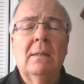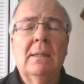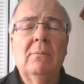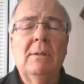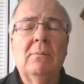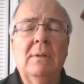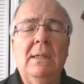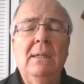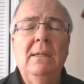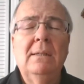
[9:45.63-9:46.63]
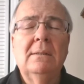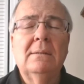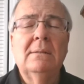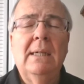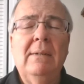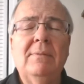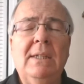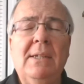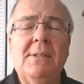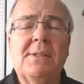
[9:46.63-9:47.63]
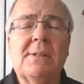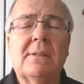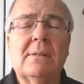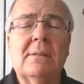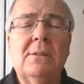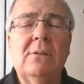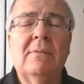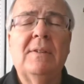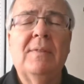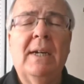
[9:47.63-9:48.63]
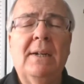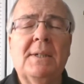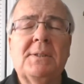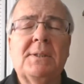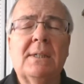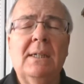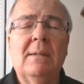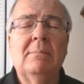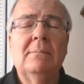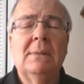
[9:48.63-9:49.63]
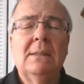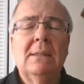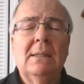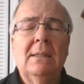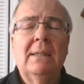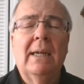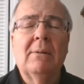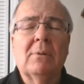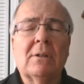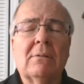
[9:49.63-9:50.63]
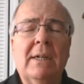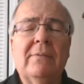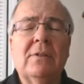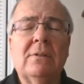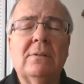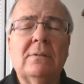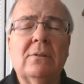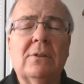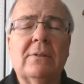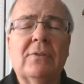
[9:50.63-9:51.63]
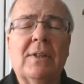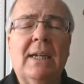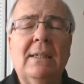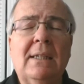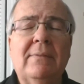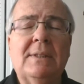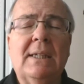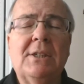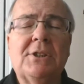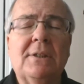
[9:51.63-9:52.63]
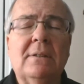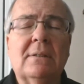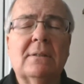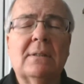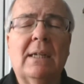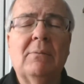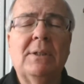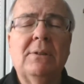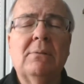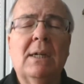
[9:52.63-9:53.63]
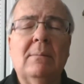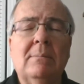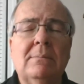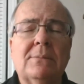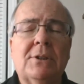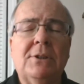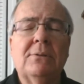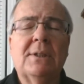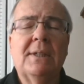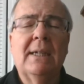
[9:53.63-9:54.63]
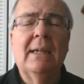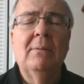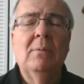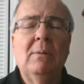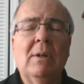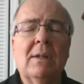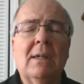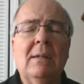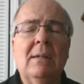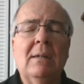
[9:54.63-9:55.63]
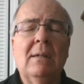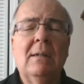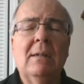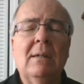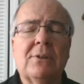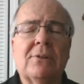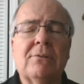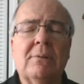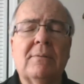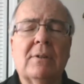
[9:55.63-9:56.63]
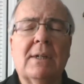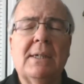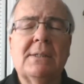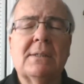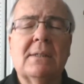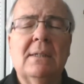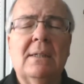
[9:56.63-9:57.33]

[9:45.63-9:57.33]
that when we have needs, you have invited us to come. And we're grateful, Lord, for that invitation. And we do come to you today, and we want to come boldly to the throne of grace